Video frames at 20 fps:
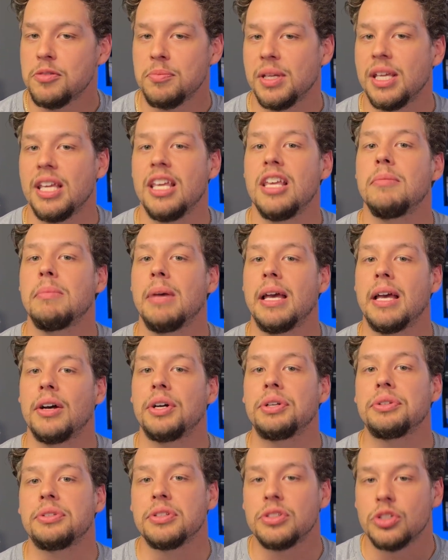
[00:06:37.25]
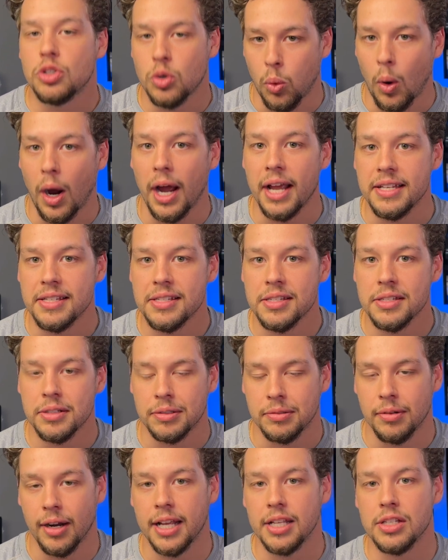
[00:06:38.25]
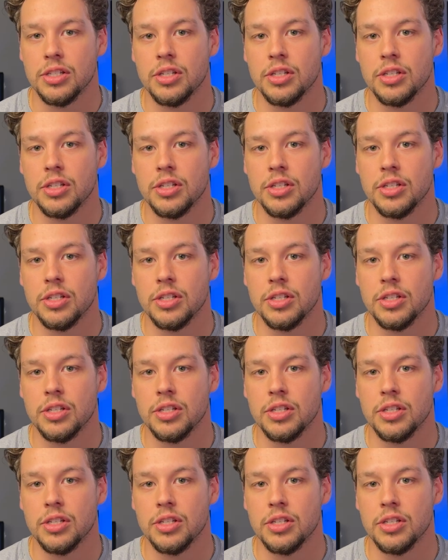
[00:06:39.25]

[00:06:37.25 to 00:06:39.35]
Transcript: be emailed twice, right?